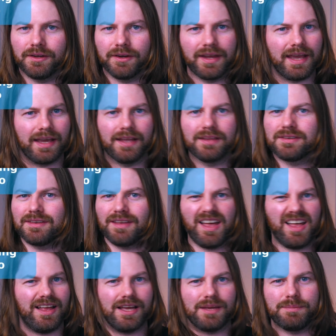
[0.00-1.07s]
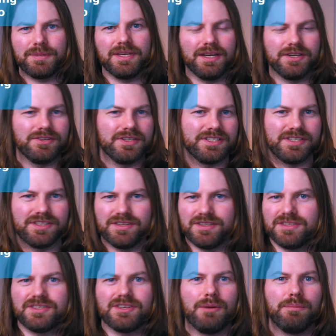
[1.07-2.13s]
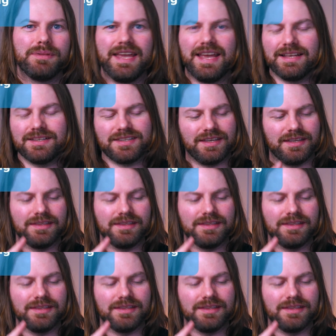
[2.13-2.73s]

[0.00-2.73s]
You're getting into IP addresses and subnets